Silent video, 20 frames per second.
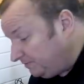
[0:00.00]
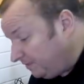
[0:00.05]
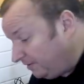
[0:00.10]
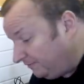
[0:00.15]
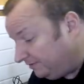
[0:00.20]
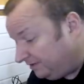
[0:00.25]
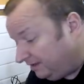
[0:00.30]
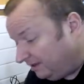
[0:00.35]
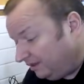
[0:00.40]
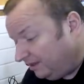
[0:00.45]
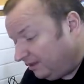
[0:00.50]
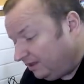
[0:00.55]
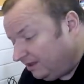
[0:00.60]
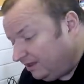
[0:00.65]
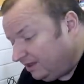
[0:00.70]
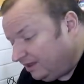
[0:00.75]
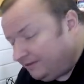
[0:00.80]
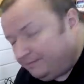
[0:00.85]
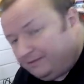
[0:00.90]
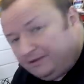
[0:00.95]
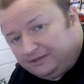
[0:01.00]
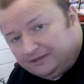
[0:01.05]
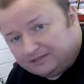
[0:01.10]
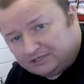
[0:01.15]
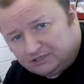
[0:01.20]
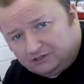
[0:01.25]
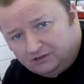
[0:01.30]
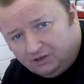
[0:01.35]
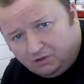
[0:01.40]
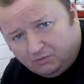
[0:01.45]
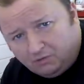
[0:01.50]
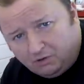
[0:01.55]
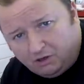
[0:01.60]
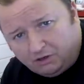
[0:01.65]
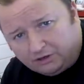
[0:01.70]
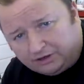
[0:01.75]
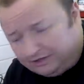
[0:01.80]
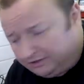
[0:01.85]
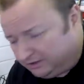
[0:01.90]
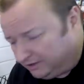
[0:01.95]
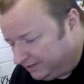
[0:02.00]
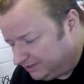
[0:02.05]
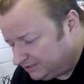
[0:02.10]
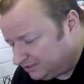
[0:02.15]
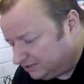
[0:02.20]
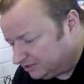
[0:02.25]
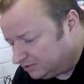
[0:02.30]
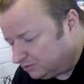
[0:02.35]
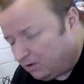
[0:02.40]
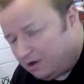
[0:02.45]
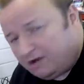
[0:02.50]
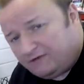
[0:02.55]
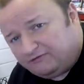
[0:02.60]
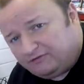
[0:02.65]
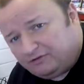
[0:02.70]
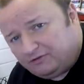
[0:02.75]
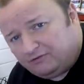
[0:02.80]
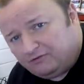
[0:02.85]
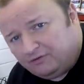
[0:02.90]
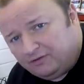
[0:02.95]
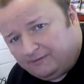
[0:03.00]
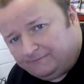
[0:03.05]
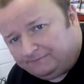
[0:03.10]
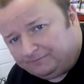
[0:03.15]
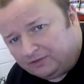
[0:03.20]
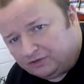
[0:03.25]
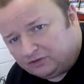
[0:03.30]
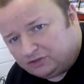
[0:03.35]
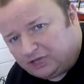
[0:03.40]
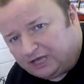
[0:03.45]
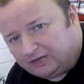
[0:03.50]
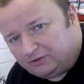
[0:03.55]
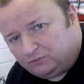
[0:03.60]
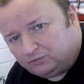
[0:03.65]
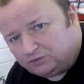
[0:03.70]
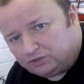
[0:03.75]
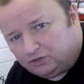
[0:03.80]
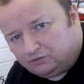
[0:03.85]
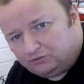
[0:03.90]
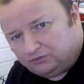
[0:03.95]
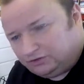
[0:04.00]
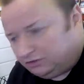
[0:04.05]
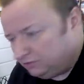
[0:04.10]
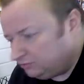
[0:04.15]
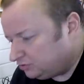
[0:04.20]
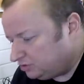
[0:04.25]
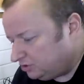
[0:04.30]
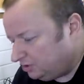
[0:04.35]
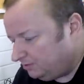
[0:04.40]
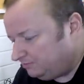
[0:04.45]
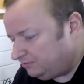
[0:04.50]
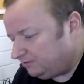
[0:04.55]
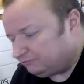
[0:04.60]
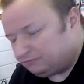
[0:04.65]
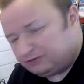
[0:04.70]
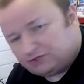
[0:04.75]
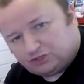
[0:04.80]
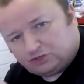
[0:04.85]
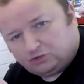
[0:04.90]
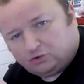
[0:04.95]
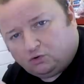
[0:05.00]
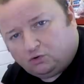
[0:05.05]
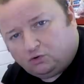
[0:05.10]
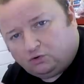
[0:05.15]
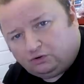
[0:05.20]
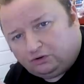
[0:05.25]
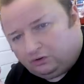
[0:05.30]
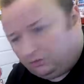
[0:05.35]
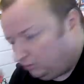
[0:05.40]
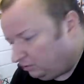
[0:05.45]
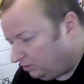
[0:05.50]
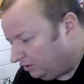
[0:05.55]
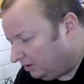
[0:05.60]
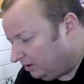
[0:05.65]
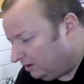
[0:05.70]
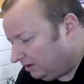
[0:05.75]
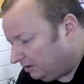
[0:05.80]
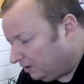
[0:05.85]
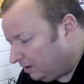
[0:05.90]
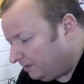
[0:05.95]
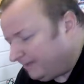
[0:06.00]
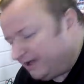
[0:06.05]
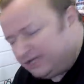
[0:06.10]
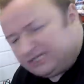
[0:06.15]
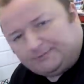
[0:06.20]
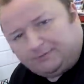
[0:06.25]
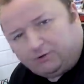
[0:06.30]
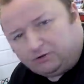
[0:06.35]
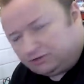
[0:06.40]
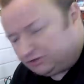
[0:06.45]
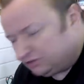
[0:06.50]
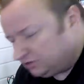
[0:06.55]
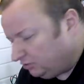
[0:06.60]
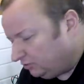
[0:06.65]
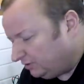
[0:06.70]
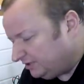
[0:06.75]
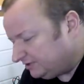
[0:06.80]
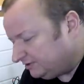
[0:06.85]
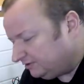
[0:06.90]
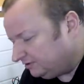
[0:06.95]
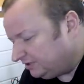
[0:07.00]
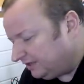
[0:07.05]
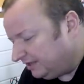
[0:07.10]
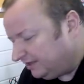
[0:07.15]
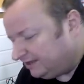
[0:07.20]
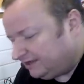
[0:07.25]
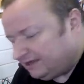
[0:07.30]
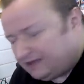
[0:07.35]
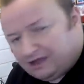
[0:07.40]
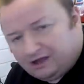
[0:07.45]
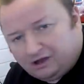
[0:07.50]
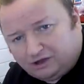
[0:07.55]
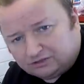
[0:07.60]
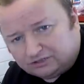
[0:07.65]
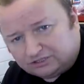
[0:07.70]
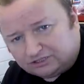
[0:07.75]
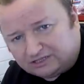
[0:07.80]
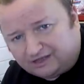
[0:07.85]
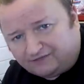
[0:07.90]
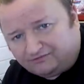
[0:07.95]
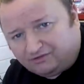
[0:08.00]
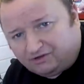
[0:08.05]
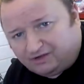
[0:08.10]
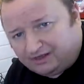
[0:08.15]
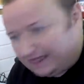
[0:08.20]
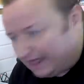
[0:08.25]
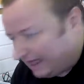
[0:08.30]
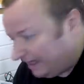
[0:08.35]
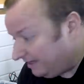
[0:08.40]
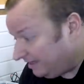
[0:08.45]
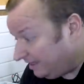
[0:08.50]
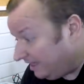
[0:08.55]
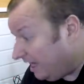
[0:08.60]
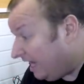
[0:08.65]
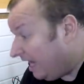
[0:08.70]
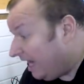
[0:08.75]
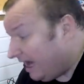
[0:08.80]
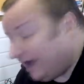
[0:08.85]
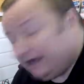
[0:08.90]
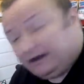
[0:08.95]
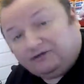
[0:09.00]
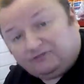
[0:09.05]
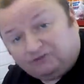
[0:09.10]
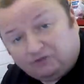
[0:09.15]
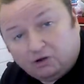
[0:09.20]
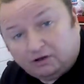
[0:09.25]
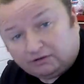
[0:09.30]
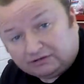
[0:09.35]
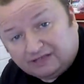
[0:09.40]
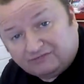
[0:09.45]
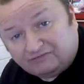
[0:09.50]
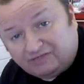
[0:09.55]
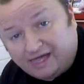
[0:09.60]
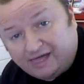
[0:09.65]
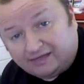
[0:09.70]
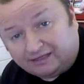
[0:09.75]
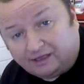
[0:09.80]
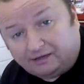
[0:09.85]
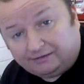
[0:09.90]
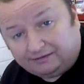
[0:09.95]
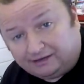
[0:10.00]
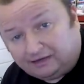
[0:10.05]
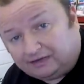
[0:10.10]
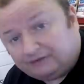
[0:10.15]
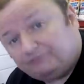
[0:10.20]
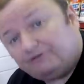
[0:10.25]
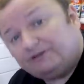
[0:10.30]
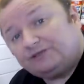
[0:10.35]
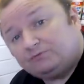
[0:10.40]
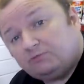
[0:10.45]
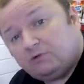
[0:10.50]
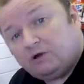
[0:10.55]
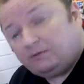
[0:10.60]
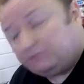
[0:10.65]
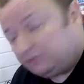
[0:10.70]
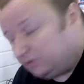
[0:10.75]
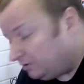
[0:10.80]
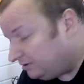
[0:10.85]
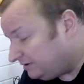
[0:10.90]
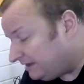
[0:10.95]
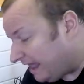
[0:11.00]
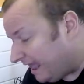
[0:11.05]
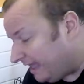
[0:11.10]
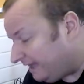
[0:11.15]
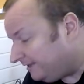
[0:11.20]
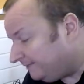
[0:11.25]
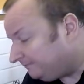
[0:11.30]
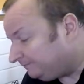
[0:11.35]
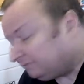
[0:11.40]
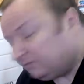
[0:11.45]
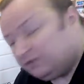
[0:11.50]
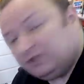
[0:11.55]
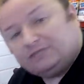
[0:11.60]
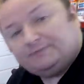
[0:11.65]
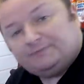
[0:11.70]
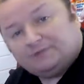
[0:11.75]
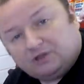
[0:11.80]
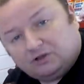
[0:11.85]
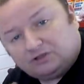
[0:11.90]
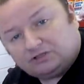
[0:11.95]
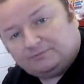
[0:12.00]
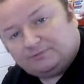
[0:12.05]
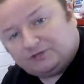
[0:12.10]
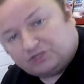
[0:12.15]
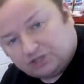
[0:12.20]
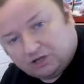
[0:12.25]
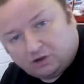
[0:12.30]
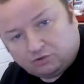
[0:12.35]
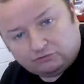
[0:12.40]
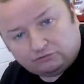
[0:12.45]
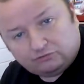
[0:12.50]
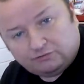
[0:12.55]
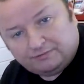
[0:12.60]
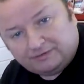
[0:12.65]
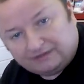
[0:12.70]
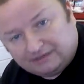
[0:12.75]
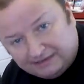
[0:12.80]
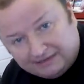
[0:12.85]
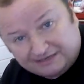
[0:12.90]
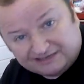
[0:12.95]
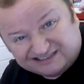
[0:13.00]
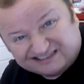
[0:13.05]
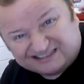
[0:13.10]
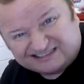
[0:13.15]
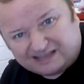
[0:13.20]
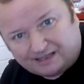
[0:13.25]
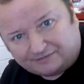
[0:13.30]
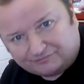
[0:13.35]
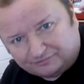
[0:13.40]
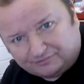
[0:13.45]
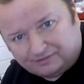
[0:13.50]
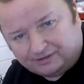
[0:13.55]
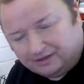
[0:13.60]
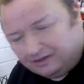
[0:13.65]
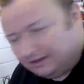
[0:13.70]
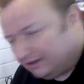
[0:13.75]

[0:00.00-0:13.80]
bothered. But there's a lot of work in these, and there's quite a few channels on YouTube that restore little, like, Matchbox toys and dinky cars and stuff like that. And I thought I'd give that a go. And the only reason why I'm doing that is because of my shoulder and my knees and stuff. So,